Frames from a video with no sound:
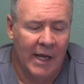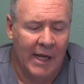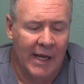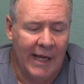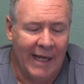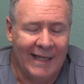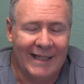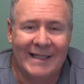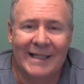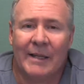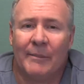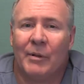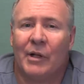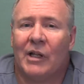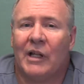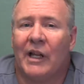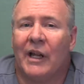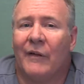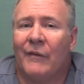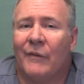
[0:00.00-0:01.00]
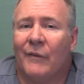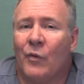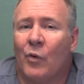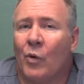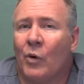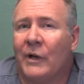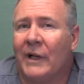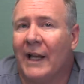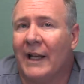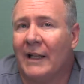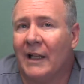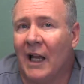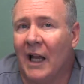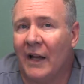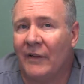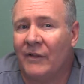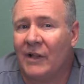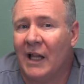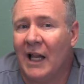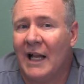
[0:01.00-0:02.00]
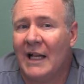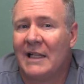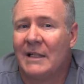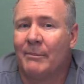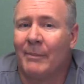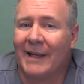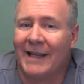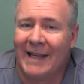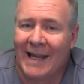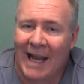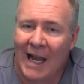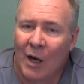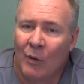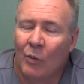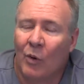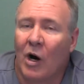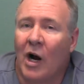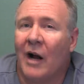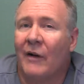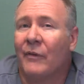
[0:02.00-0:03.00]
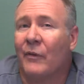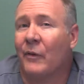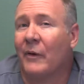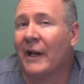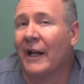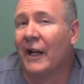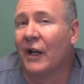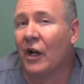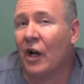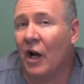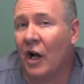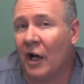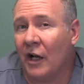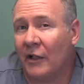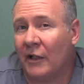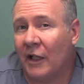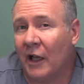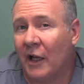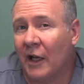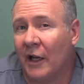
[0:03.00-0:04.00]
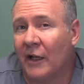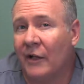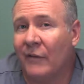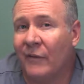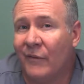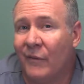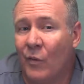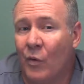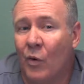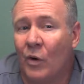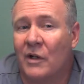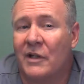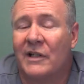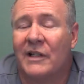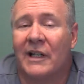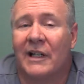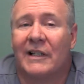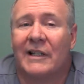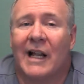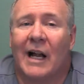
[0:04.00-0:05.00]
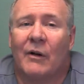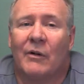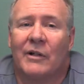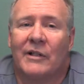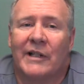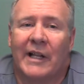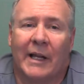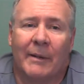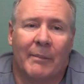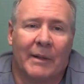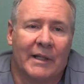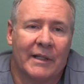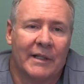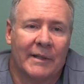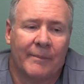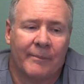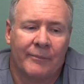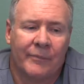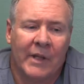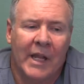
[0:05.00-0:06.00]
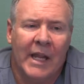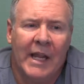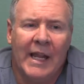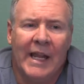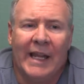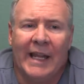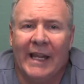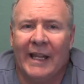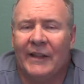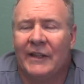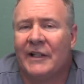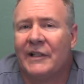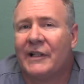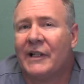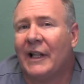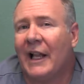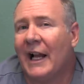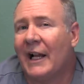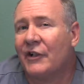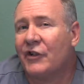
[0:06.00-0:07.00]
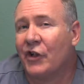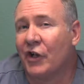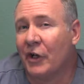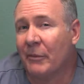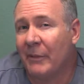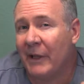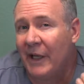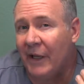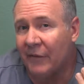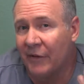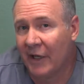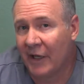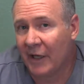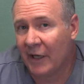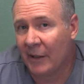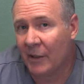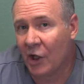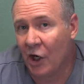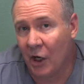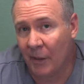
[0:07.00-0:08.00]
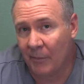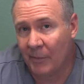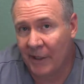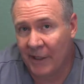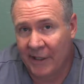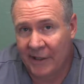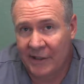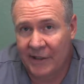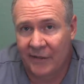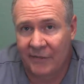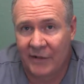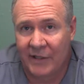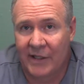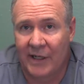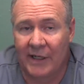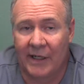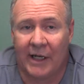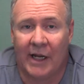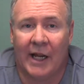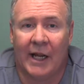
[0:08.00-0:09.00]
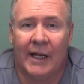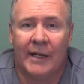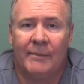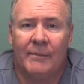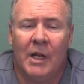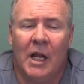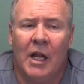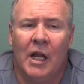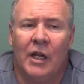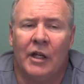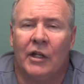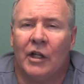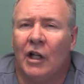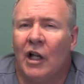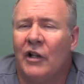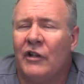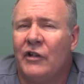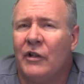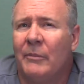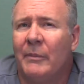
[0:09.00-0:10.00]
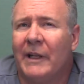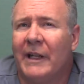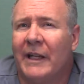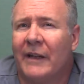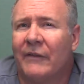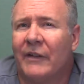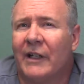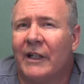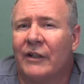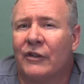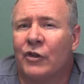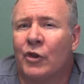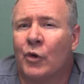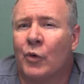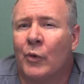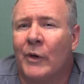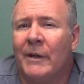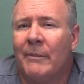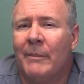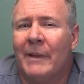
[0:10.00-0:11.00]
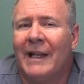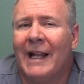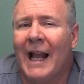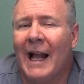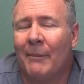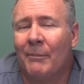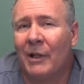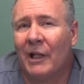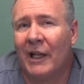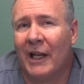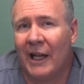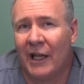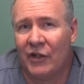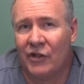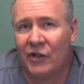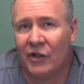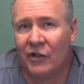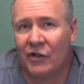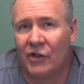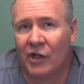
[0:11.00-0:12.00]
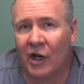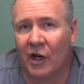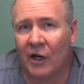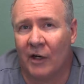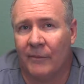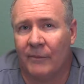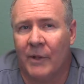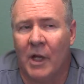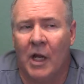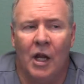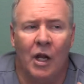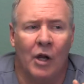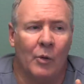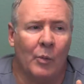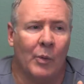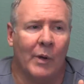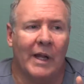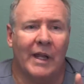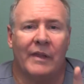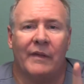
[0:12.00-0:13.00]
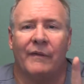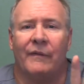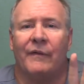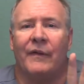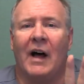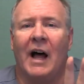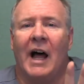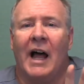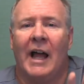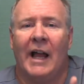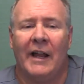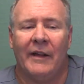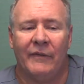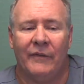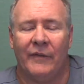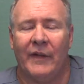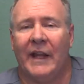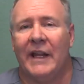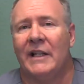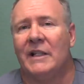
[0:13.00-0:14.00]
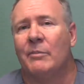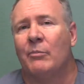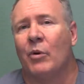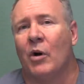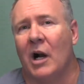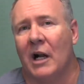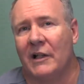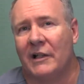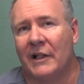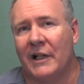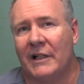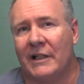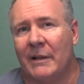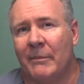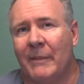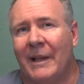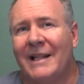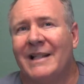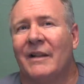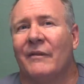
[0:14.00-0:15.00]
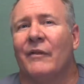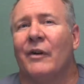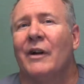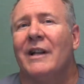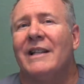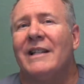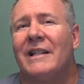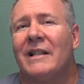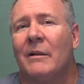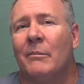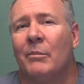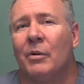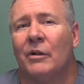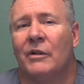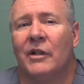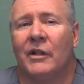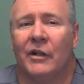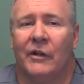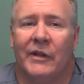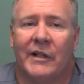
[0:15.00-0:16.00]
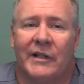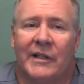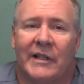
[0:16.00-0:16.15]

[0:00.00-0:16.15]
It's typically a 4-day live class, but now we're offering an online 4 6-hour segments. In this class, you're going to be given a comprehensive study guide. You'll also be given a treatment application chart with 5-phase process. It makes it very simple to do this